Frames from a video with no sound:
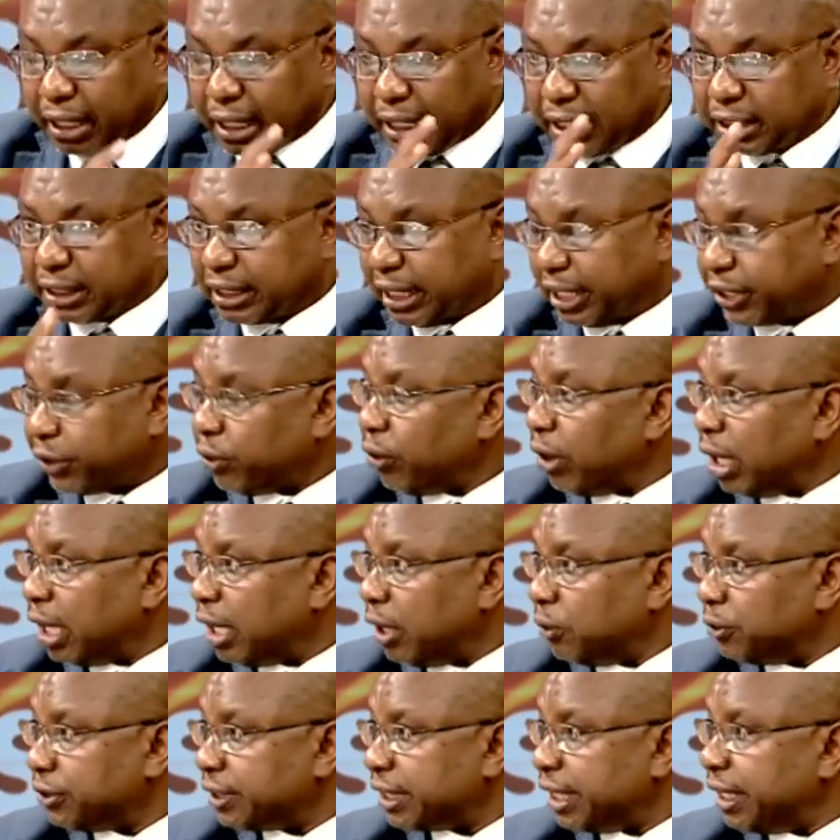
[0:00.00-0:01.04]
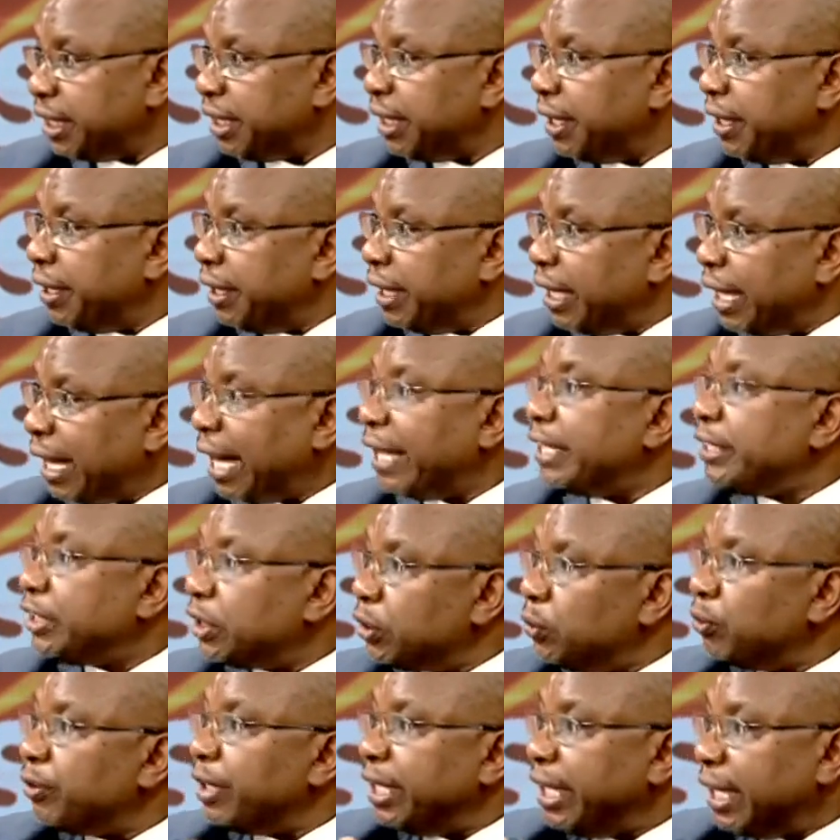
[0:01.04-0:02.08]
secure housing,
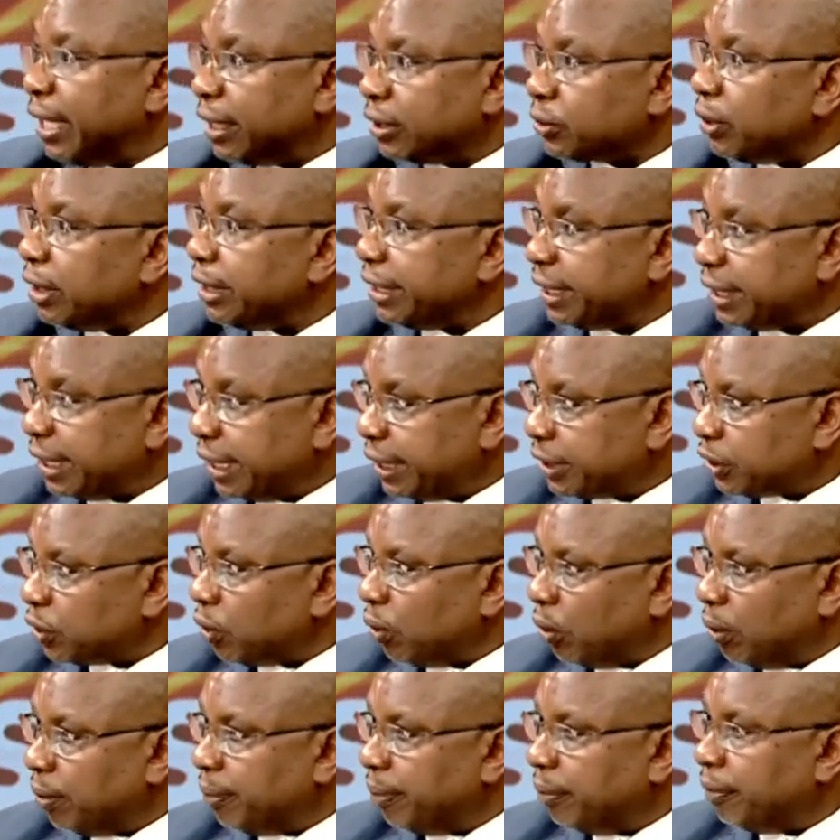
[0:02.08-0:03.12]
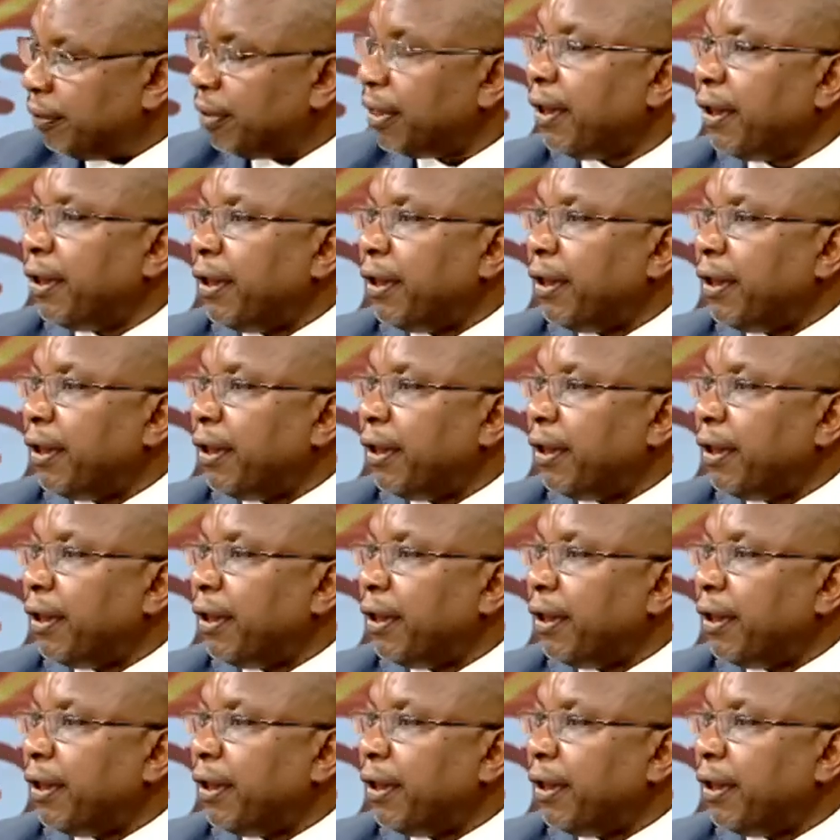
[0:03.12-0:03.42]
until they actually get home.